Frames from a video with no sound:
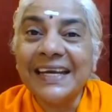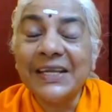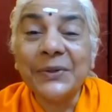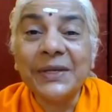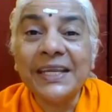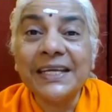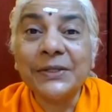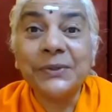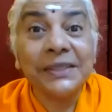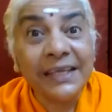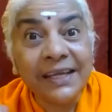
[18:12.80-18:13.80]
do you need
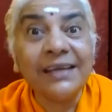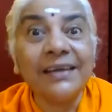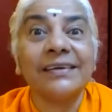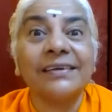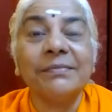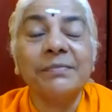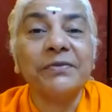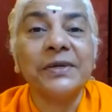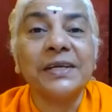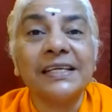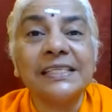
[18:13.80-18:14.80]
to think
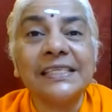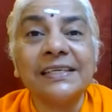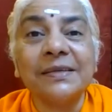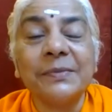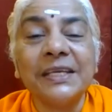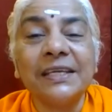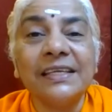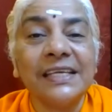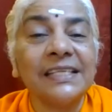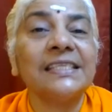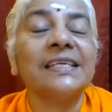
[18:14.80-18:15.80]
before answering me?
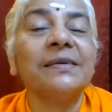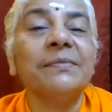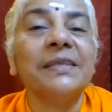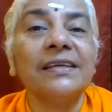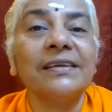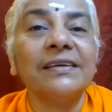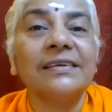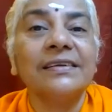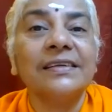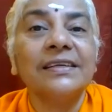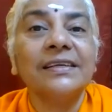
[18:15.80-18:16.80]
Yes, I'm there.
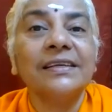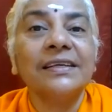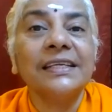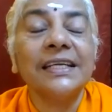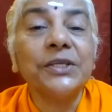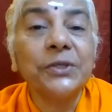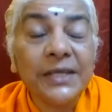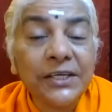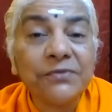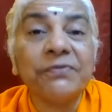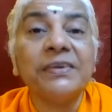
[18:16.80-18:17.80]
Yeah, do you
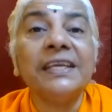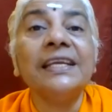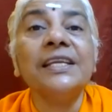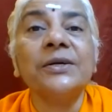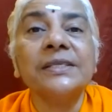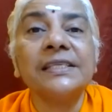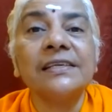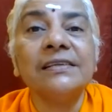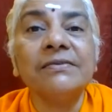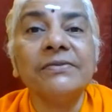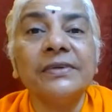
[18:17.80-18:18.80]
need to feel
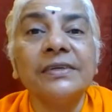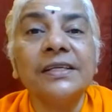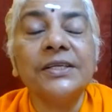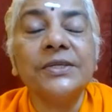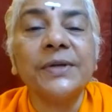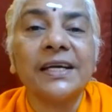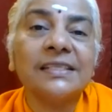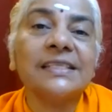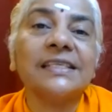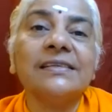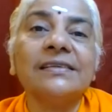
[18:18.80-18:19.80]
yourself to
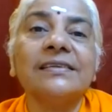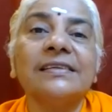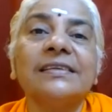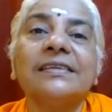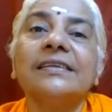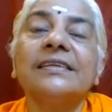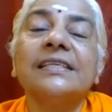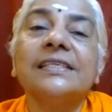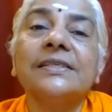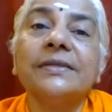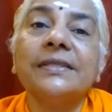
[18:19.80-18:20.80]
answer?
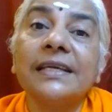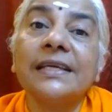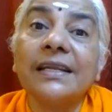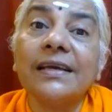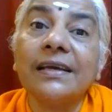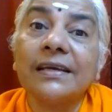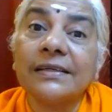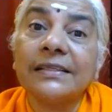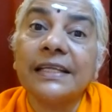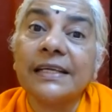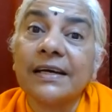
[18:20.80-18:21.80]
So that,
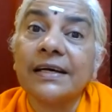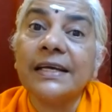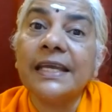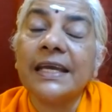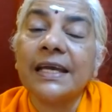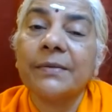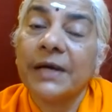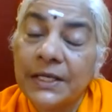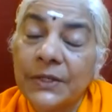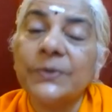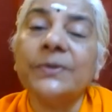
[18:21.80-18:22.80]
uh, that I am, I
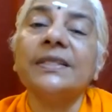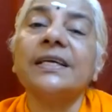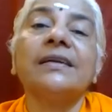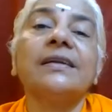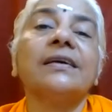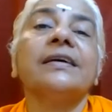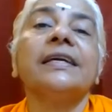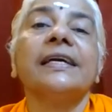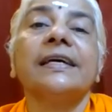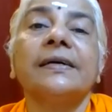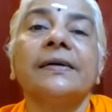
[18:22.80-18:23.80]
know that I
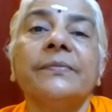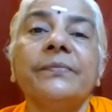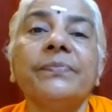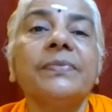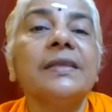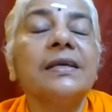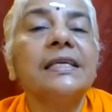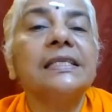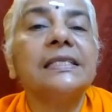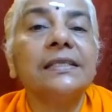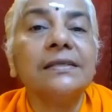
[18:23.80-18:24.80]
am
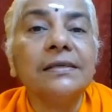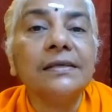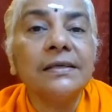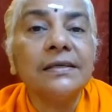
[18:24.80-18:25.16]
is the